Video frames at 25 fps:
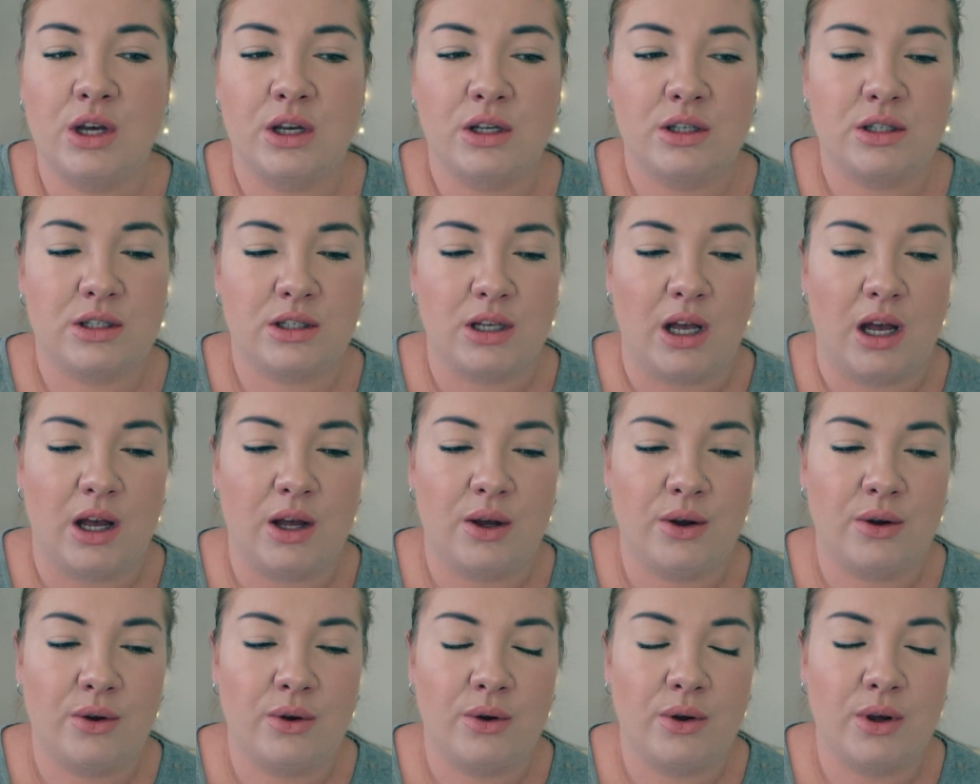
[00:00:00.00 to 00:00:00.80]

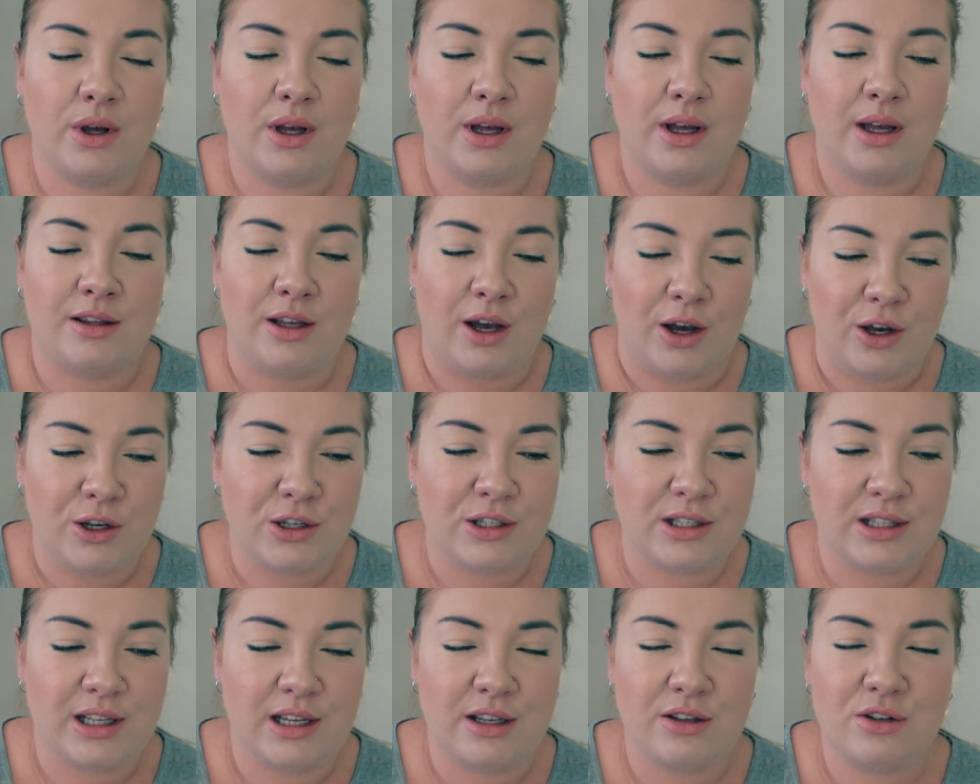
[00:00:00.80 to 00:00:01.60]
So
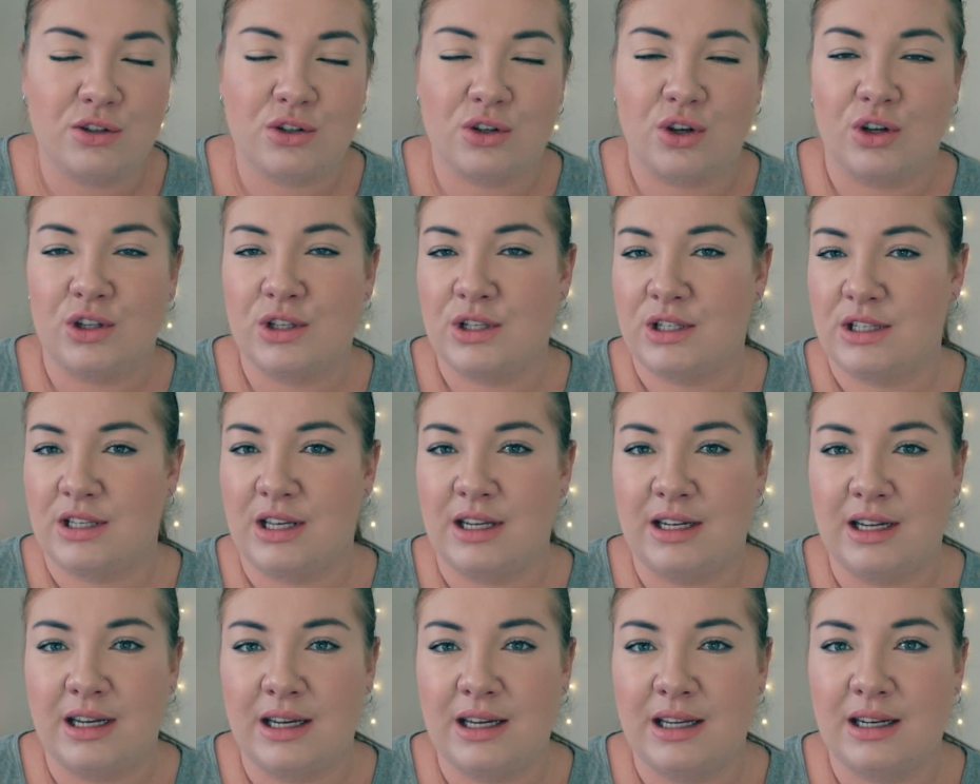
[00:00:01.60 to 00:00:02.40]
those things
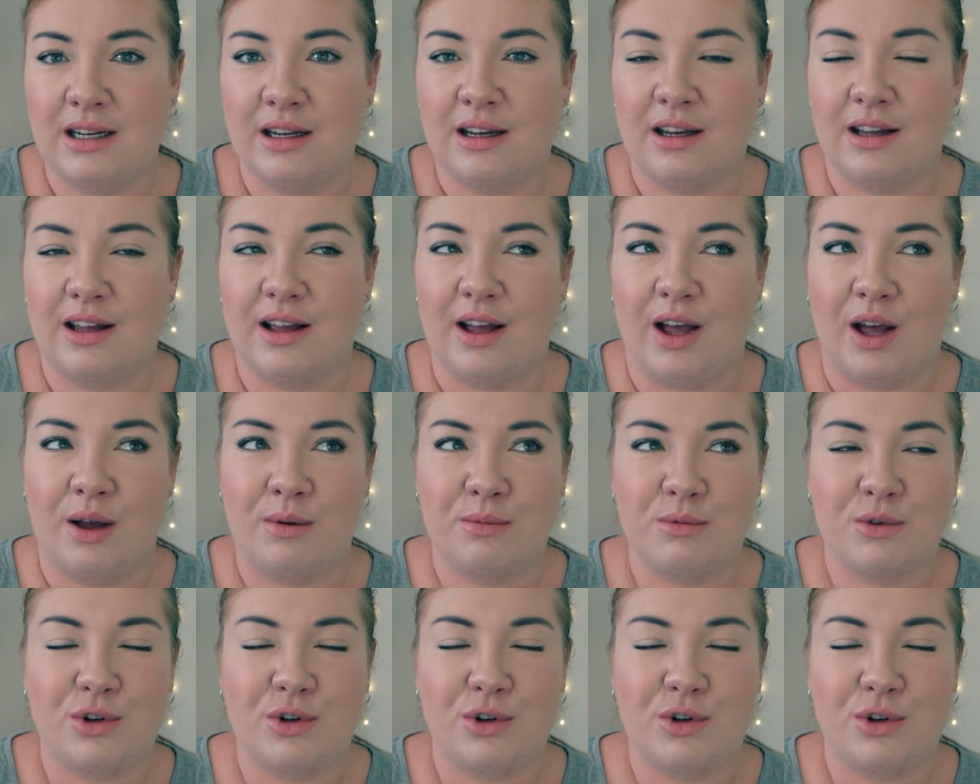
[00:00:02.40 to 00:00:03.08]
considered, I'm